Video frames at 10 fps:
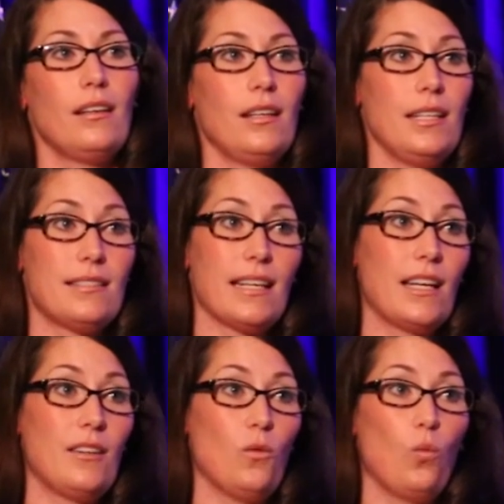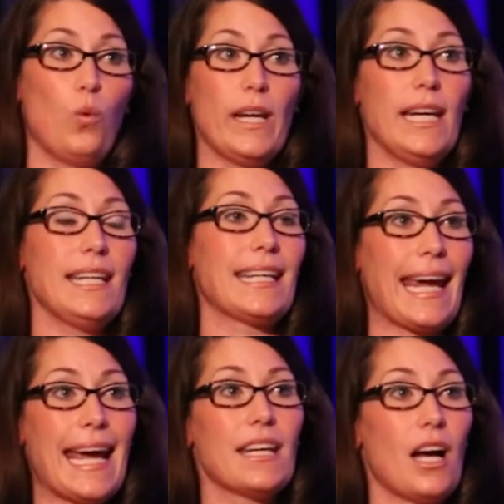He said, "We
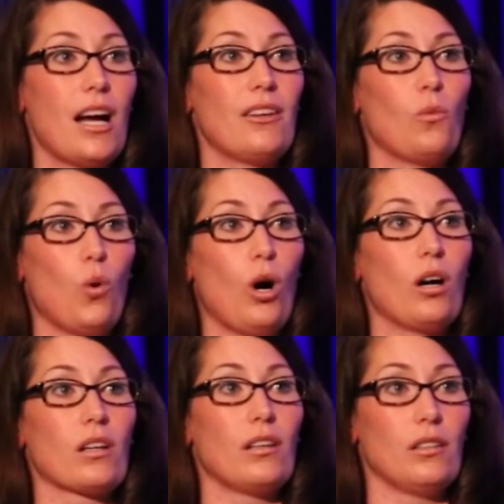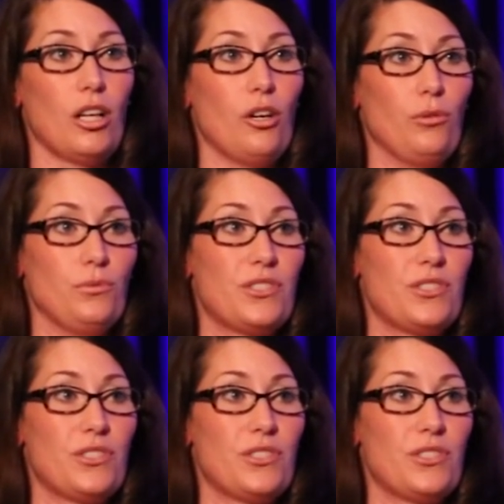cannot walk alone."